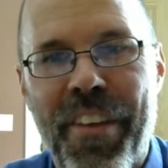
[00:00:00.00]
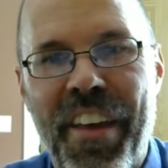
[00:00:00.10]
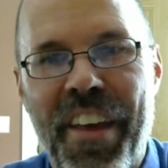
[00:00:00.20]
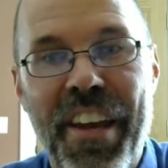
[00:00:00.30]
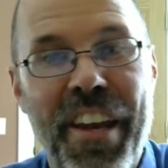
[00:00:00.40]

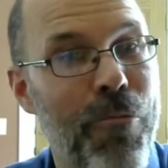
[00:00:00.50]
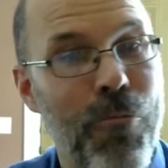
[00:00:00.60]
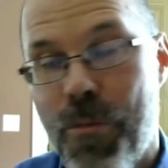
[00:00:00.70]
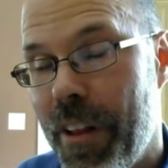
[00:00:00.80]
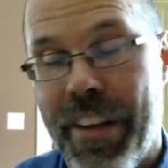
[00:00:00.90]

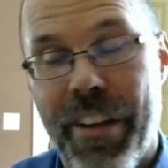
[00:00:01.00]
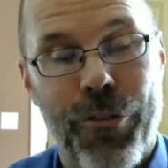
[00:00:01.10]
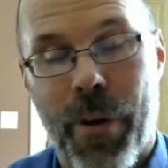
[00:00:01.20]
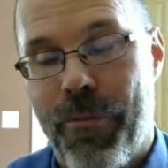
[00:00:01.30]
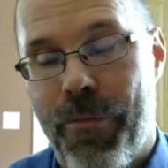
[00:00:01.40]
it really does
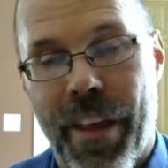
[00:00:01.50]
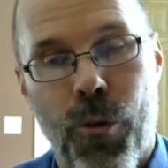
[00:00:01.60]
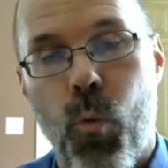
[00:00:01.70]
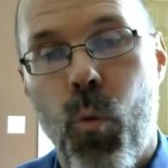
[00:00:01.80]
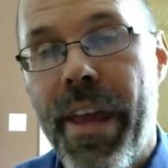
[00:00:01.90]
great for
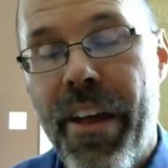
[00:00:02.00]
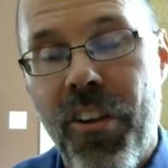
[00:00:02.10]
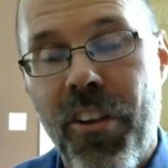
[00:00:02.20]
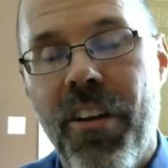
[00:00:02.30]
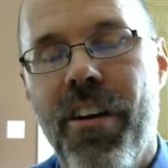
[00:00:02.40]
that
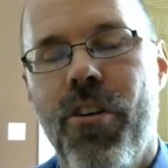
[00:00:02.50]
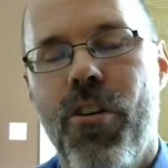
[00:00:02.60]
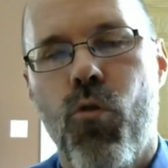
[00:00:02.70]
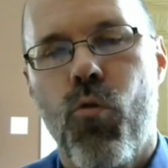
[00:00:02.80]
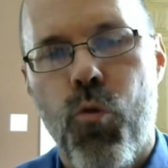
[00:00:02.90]
wheel
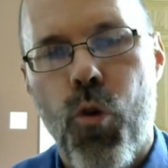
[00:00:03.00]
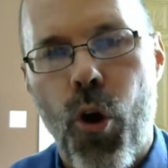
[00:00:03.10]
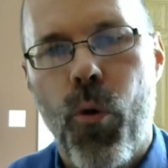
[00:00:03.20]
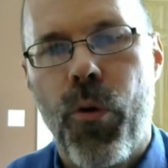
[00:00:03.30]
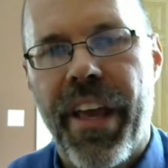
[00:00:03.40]

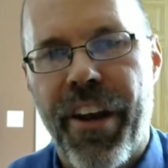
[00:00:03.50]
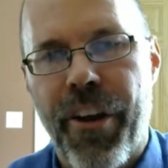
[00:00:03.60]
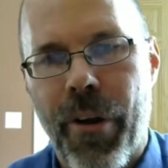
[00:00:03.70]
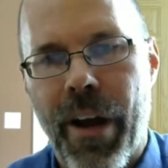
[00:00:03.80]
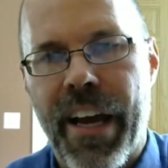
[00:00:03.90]
road
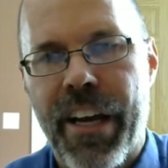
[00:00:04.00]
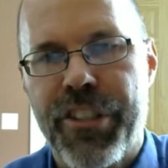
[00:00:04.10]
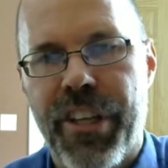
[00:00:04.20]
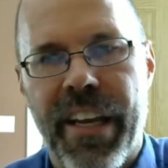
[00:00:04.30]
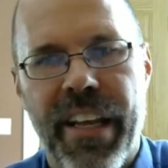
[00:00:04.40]
interaction.